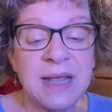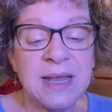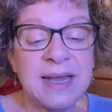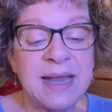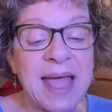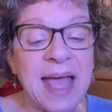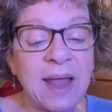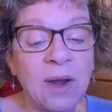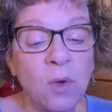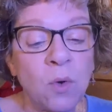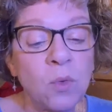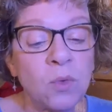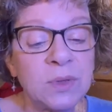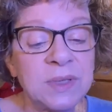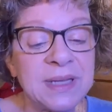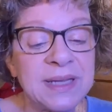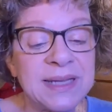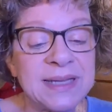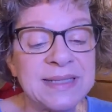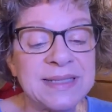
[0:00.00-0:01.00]
not
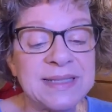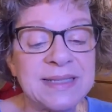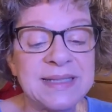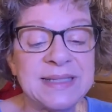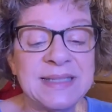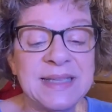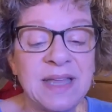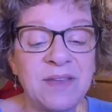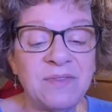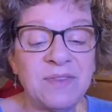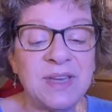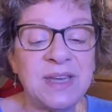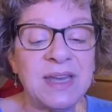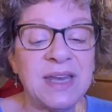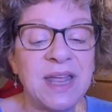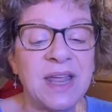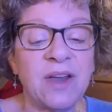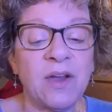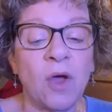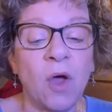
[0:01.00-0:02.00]
only is the safety
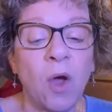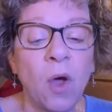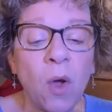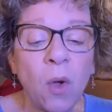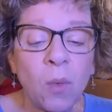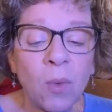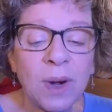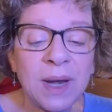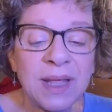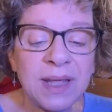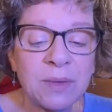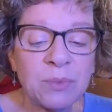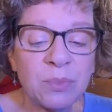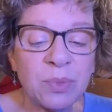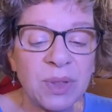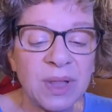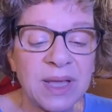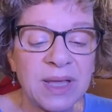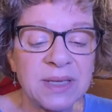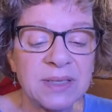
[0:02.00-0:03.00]
net already in
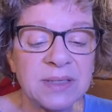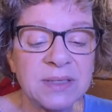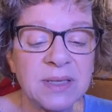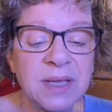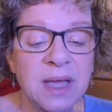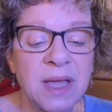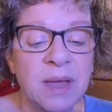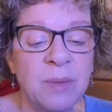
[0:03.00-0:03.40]
place,